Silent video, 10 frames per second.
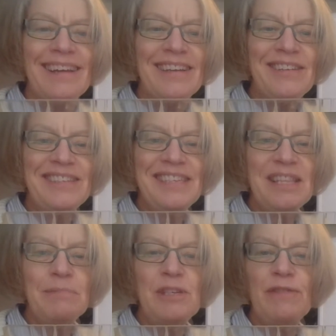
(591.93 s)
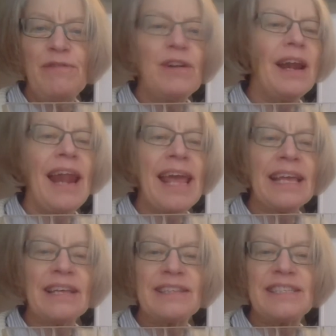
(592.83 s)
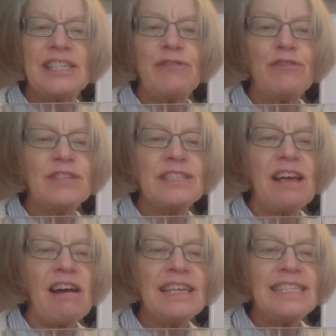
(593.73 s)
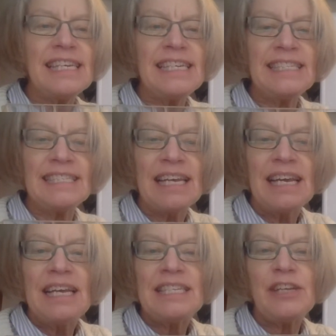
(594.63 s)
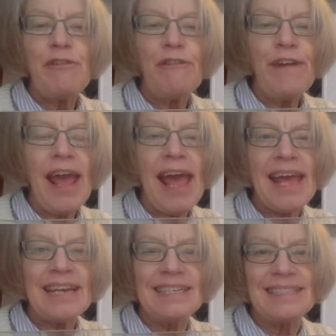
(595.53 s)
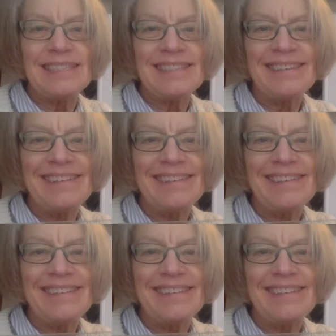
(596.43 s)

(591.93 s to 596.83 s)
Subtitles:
You see them different lengths, different sizes, different heads.